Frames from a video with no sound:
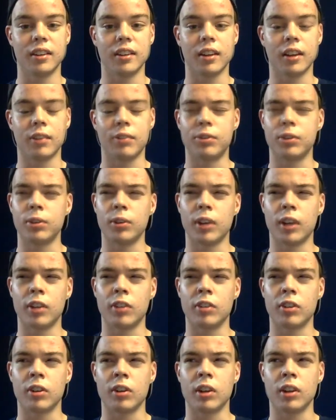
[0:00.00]
a few days
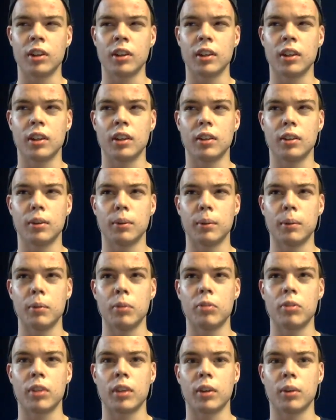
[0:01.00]
ago, I think. No, maybe it
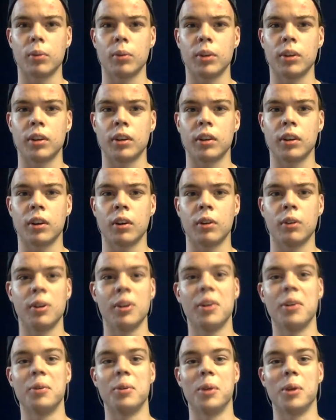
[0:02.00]
was like a week ago.
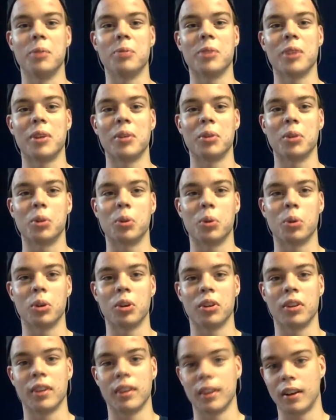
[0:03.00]
Whenever I
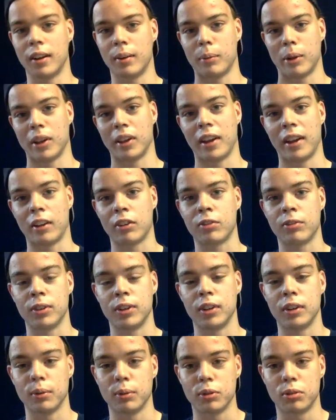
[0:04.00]
recorded my last
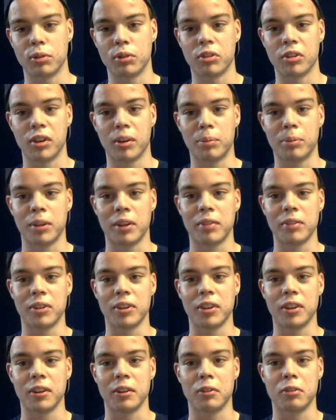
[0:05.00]
video, which was an update
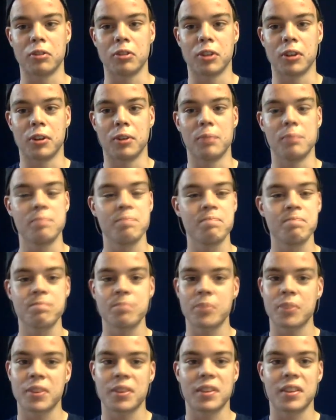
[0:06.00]
video. So
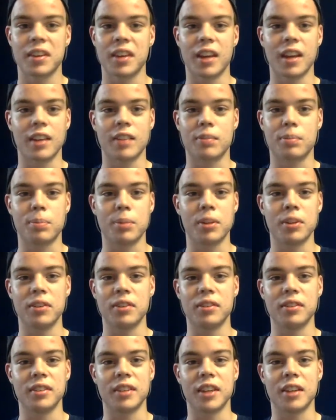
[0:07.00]
it's
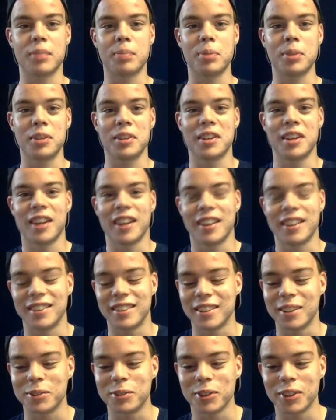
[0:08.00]
been kind of
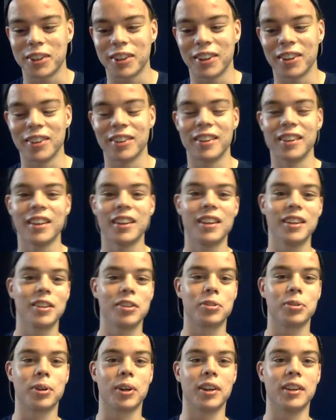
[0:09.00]
difficult
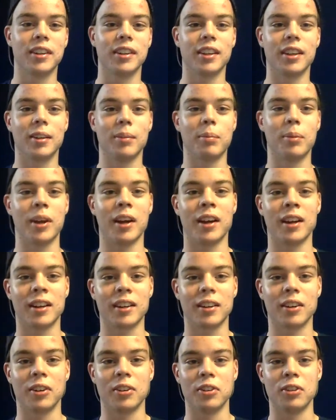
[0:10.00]
trying to get back
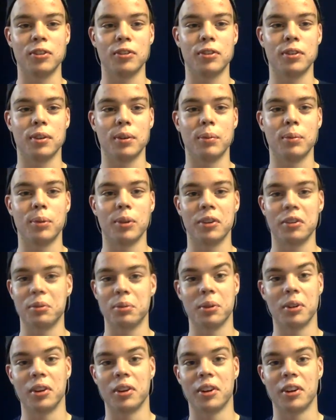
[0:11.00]
on YouTube when it's
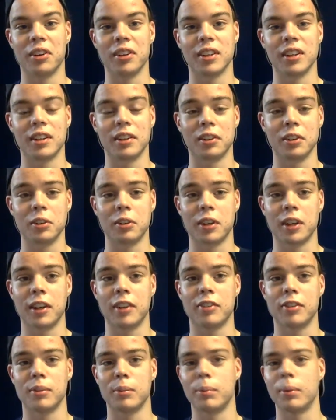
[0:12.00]
really hard to get a
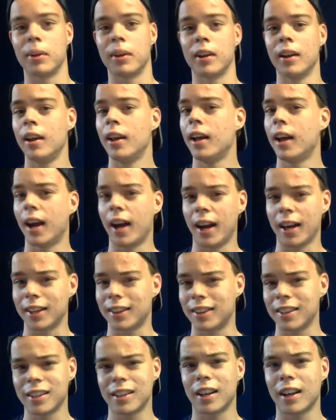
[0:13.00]
location. But I
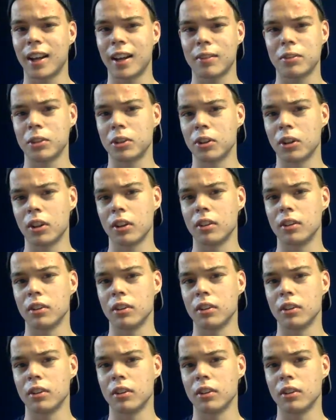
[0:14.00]
think I have a good